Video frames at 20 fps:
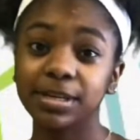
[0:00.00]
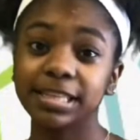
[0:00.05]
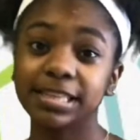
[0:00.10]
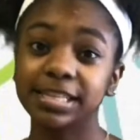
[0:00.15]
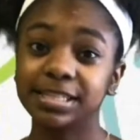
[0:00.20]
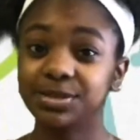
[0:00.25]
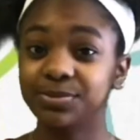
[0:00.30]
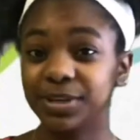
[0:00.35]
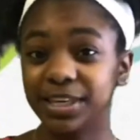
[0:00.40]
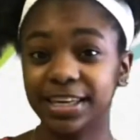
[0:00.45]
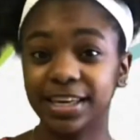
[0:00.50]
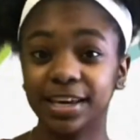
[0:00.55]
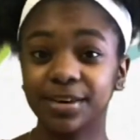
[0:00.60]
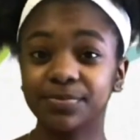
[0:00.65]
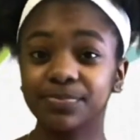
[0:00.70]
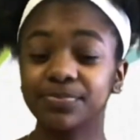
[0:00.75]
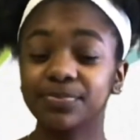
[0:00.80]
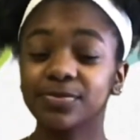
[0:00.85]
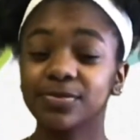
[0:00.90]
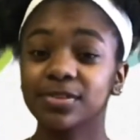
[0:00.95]
this
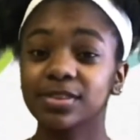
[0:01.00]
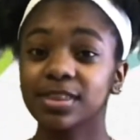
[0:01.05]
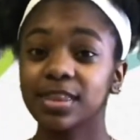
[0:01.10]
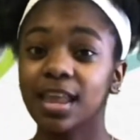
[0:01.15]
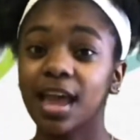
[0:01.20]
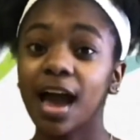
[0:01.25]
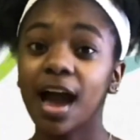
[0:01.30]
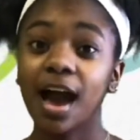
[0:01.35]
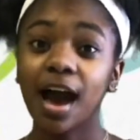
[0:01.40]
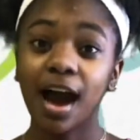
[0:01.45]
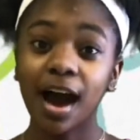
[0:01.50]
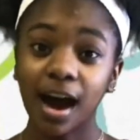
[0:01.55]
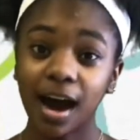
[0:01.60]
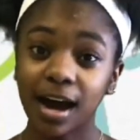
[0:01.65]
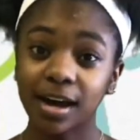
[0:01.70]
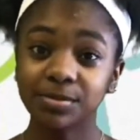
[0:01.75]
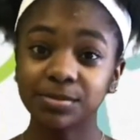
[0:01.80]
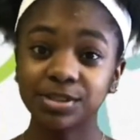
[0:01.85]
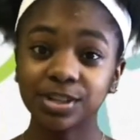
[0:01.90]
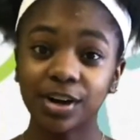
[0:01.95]
weekend.
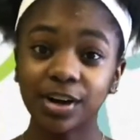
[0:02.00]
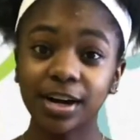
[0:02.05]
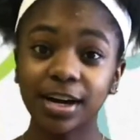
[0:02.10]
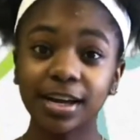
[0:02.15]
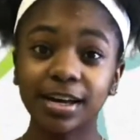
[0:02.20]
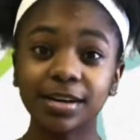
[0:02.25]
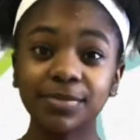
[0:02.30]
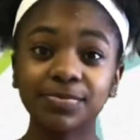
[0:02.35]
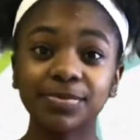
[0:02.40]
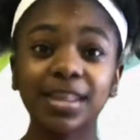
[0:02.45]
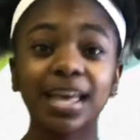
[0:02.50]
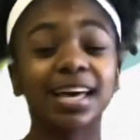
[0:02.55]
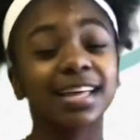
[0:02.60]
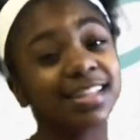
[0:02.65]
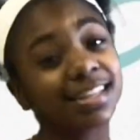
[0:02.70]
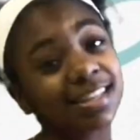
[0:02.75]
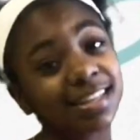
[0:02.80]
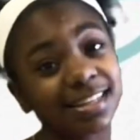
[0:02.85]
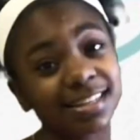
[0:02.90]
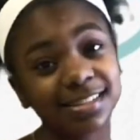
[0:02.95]
I'm Zaria.
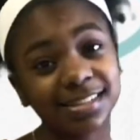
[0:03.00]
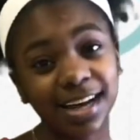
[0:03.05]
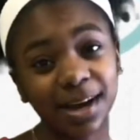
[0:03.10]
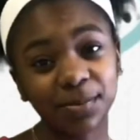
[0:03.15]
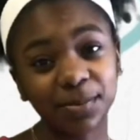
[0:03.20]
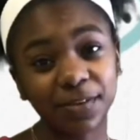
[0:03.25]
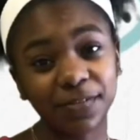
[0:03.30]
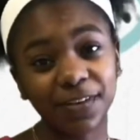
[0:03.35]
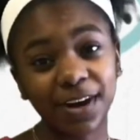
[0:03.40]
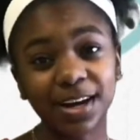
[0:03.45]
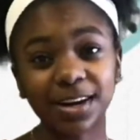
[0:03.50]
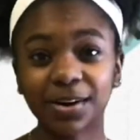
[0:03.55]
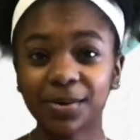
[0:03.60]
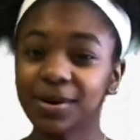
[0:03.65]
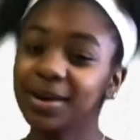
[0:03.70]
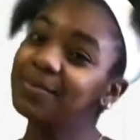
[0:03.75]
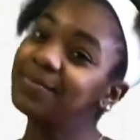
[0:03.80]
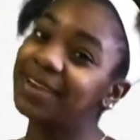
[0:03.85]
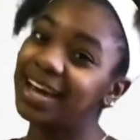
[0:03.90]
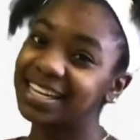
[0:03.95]
Time to find our
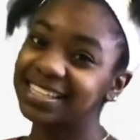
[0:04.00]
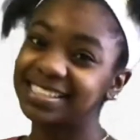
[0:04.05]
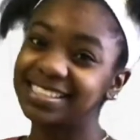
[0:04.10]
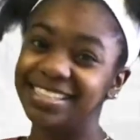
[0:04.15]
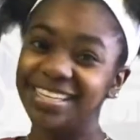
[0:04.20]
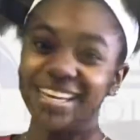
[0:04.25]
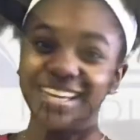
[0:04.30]
way back to the